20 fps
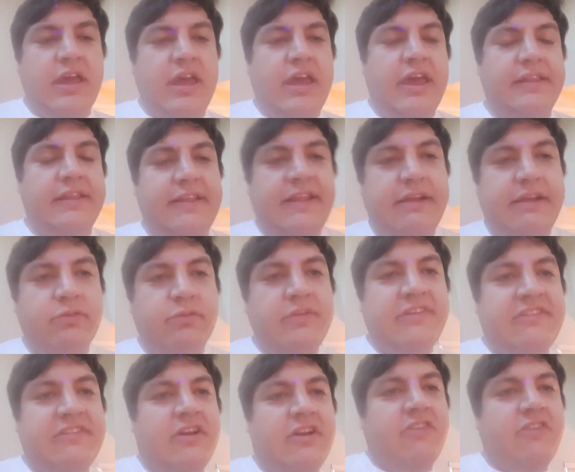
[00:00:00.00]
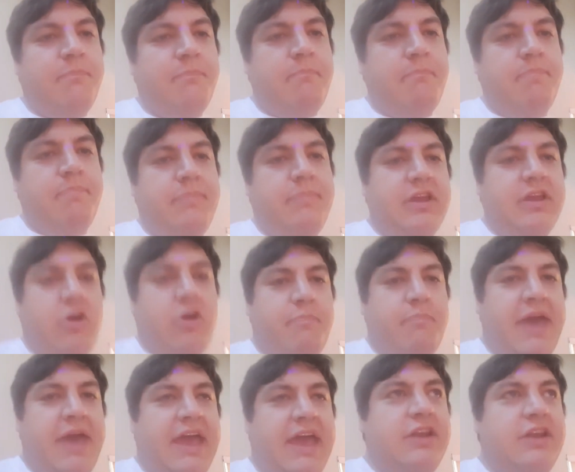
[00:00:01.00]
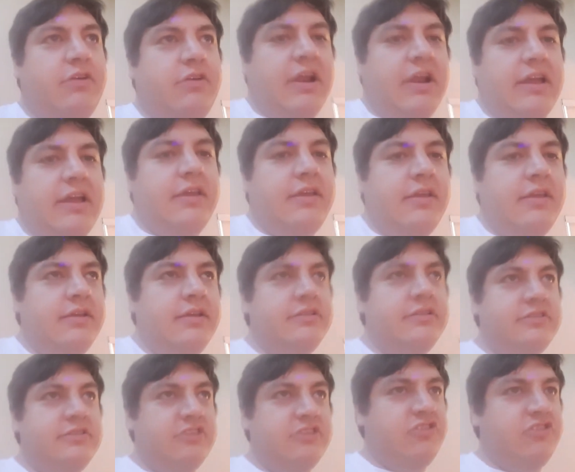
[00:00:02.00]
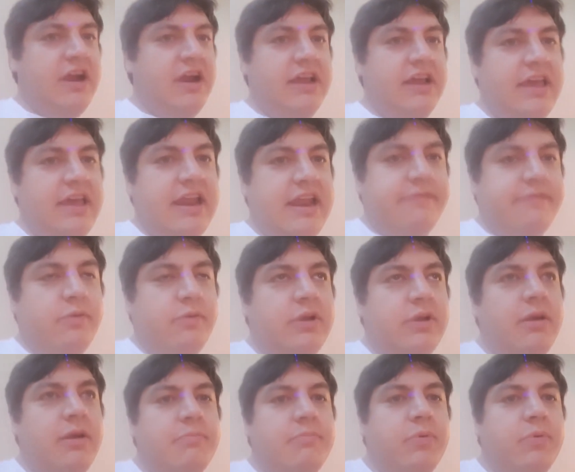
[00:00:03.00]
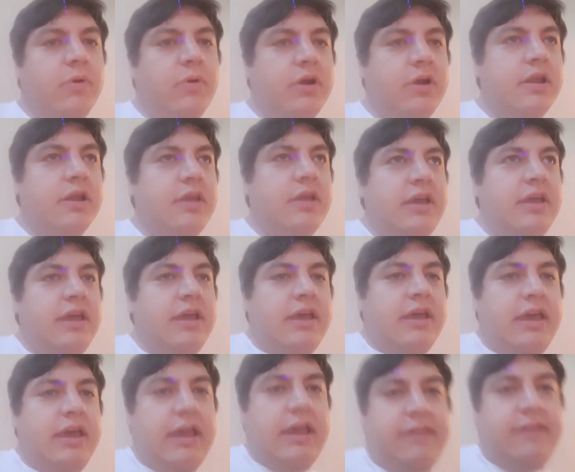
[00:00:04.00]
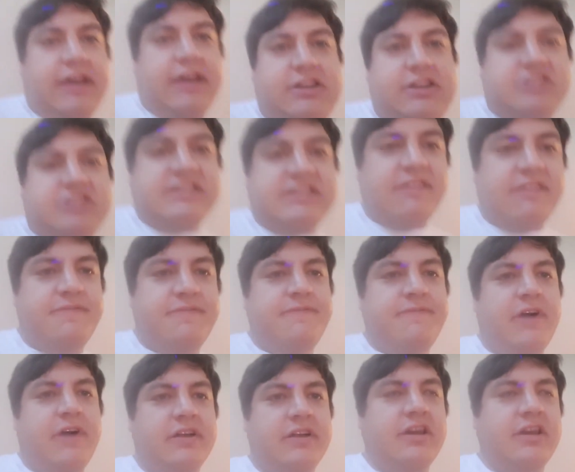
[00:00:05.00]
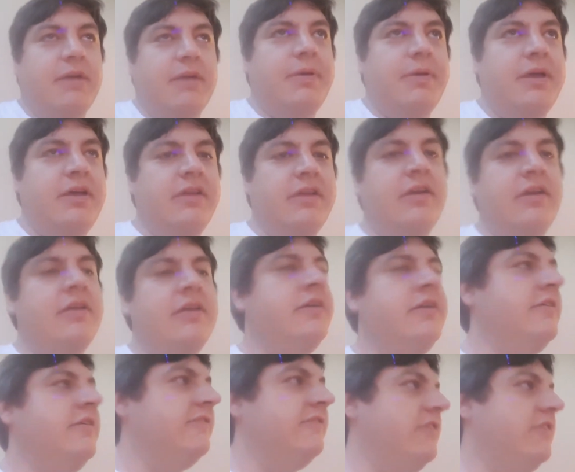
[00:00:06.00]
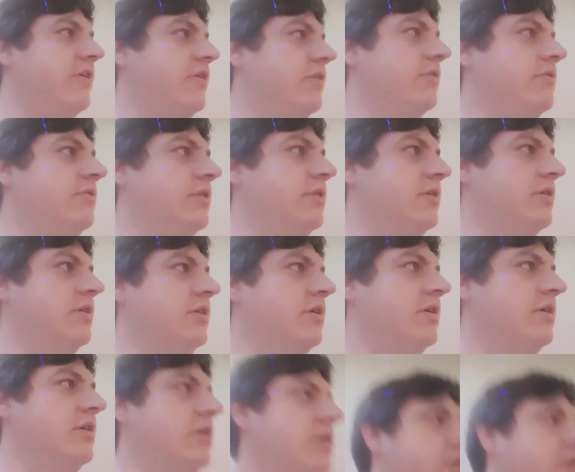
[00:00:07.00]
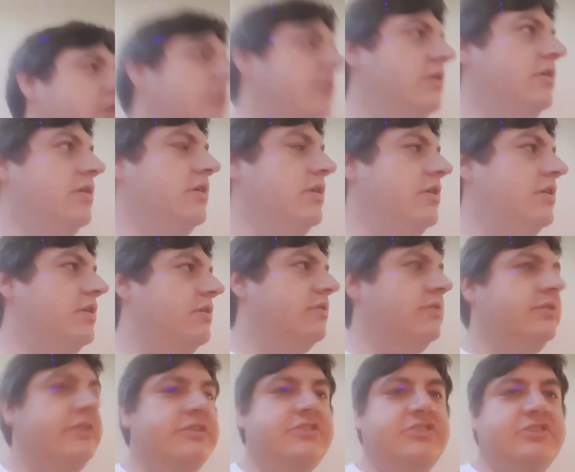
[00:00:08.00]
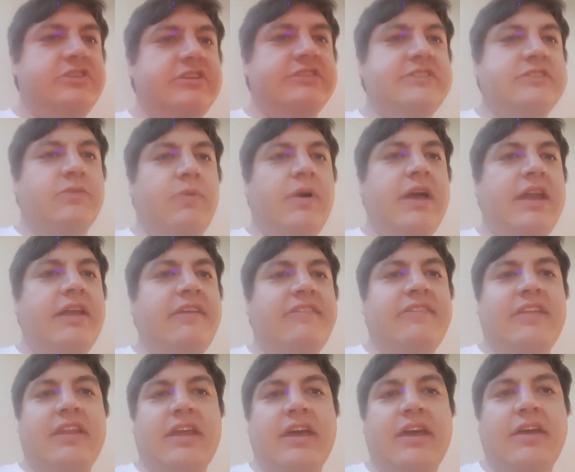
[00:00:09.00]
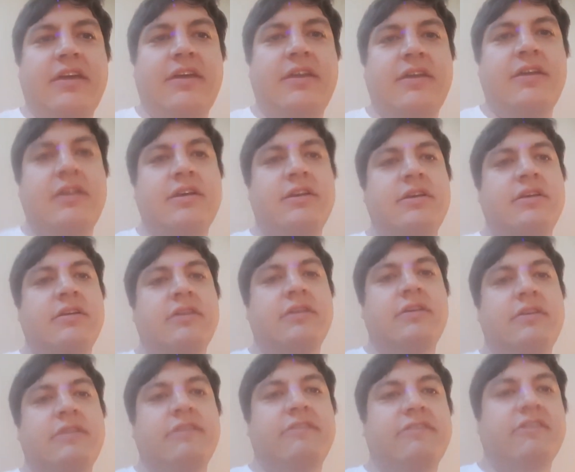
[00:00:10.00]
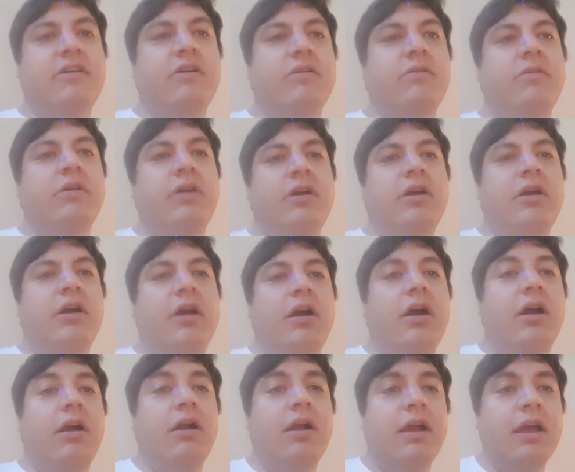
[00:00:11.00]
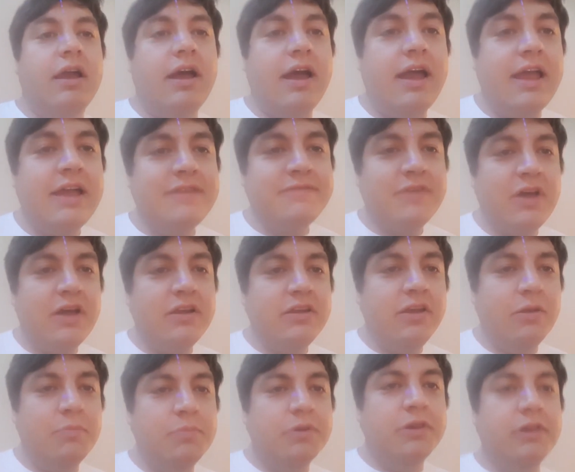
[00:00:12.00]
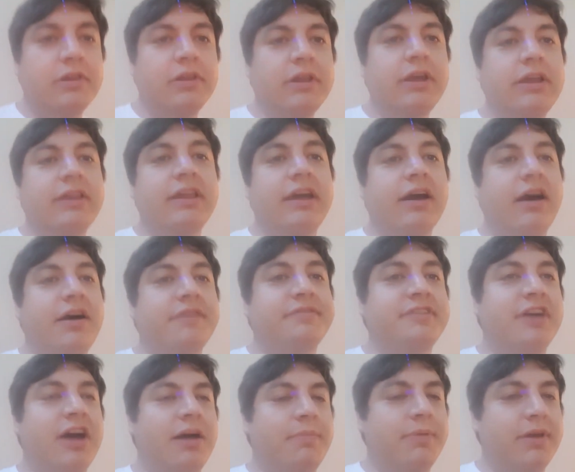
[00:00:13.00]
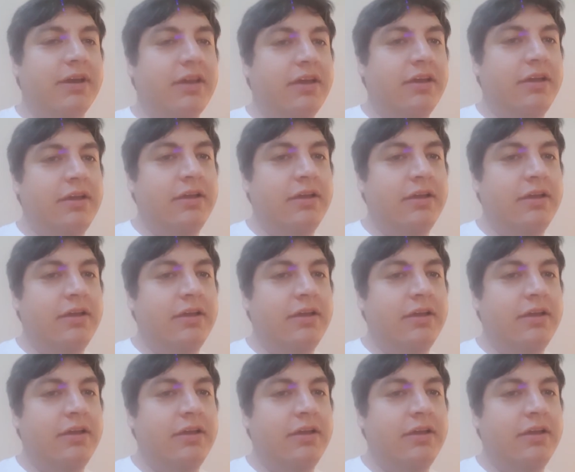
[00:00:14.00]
and then everyone starts, you know, pandering to try to get everyone on board, and like it just gets fucked up. So, you know, it's just the way it is today. So, all right, I have gone completely off topic.